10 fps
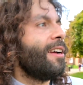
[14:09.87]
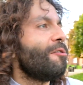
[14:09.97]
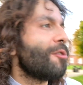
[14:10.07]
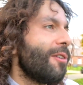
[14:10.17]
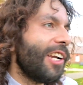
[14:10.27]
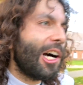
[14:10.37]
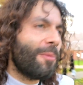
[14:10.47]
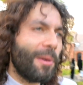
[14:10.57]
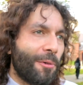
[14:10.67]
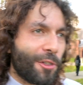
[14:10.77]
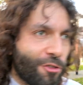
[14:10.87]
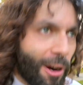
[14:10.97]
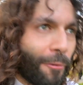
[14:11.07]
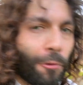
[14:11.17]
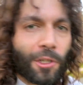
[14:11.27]
It was going to allow people to
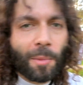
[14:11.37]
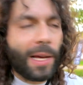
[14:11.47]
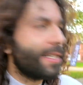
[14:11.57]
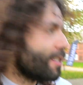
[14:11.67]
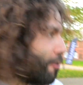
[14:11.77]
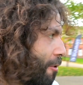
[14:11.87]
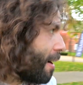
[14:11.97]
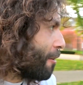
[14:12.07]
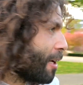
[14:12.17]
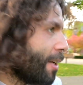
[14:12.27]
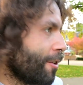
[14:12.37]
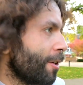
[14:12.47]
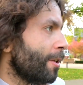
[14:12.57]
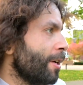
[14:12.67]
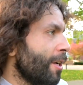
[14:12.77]
travel to places all around London,